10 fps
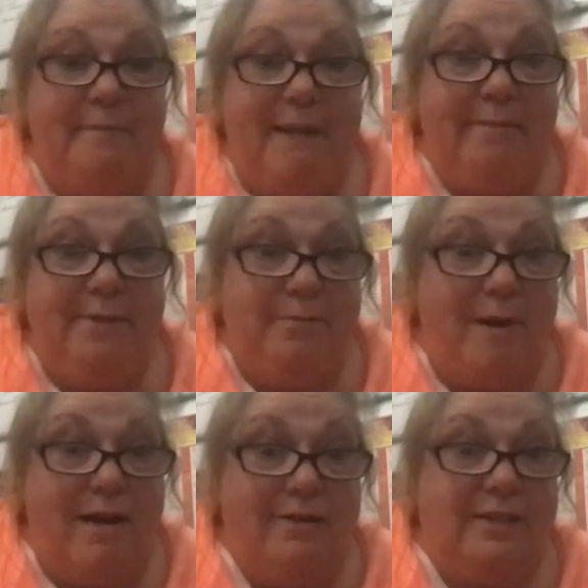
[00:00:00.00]
might be
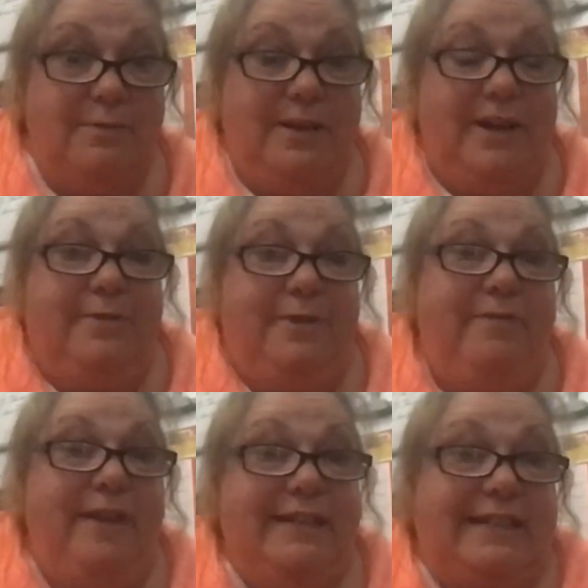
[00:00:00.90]
wrong so that we know to mm.
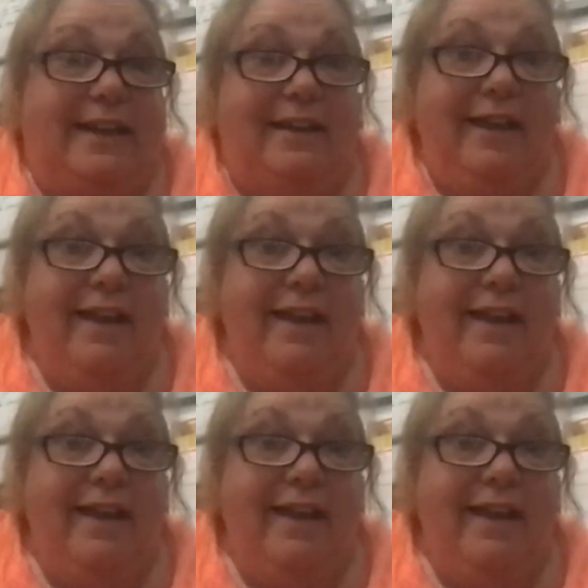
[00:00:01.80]
fix it.